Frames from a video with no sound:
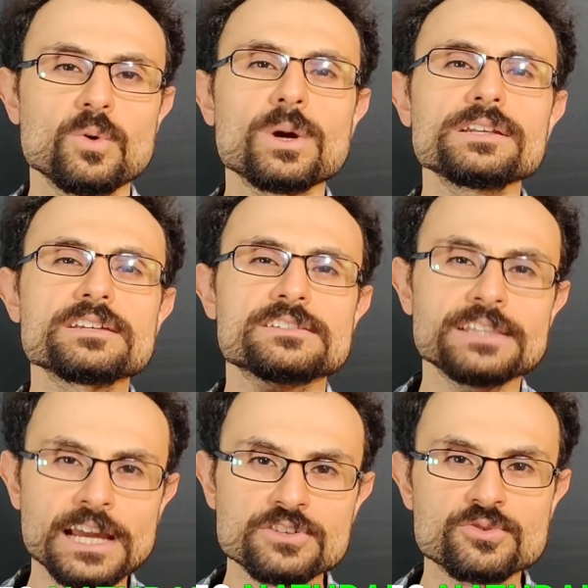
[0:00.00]
what does
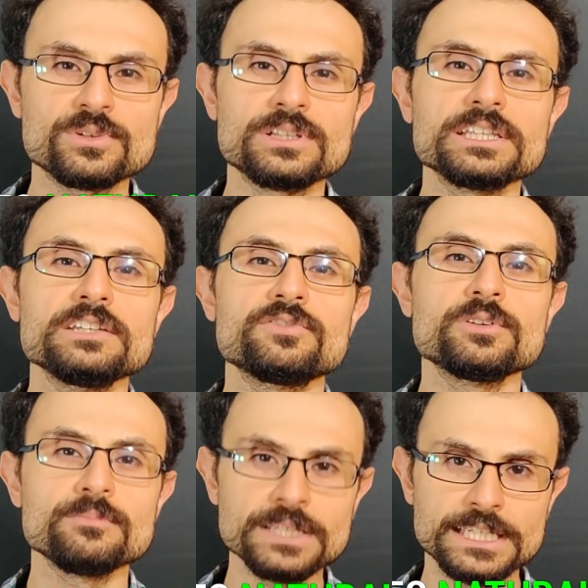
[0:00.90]
natural
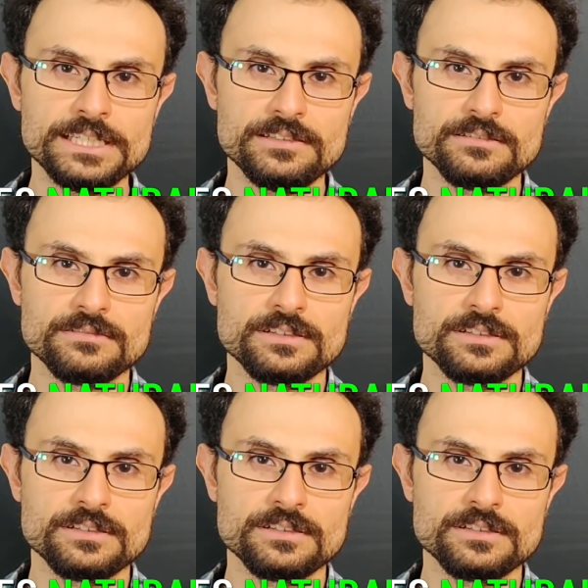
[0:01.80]
even mean?